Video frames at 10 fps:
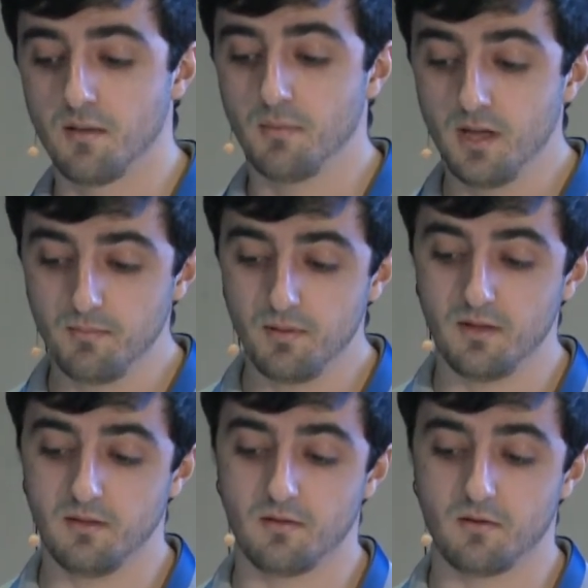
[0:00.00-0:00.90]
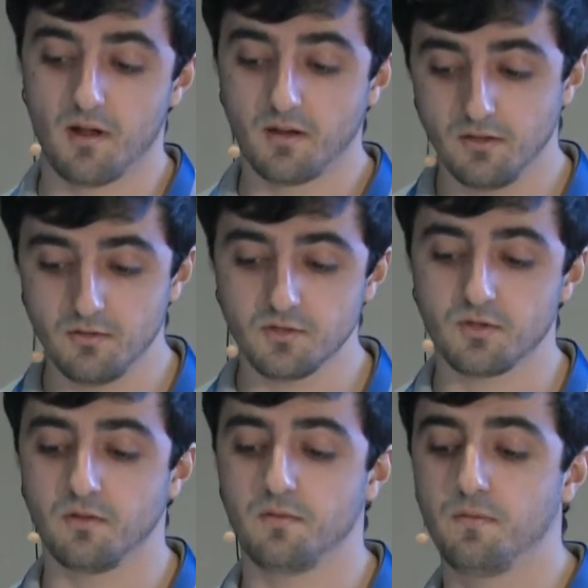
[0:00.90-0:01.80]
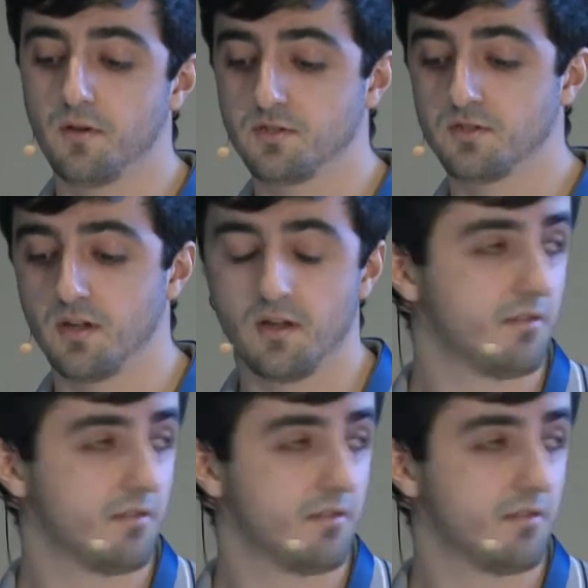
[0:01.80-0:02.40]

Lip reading: Maybe there are news on the first,